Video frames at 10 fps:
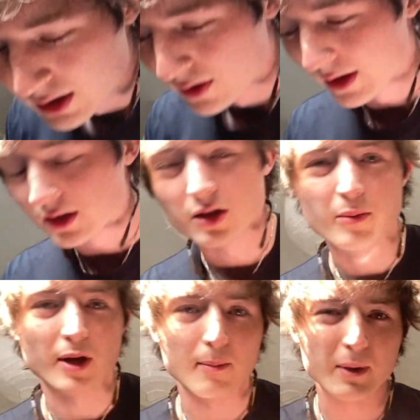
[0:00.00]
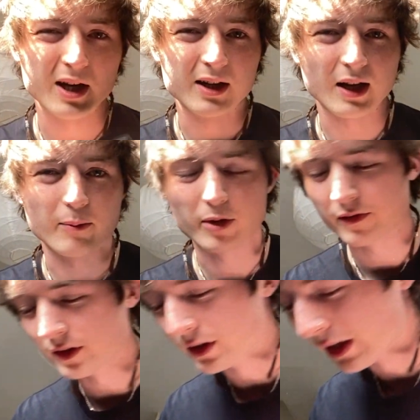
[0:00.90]
That's going to be our main camera
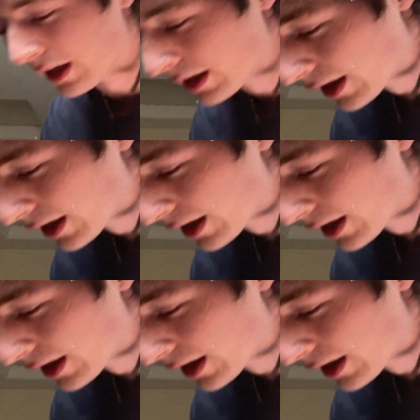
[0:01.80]
for today.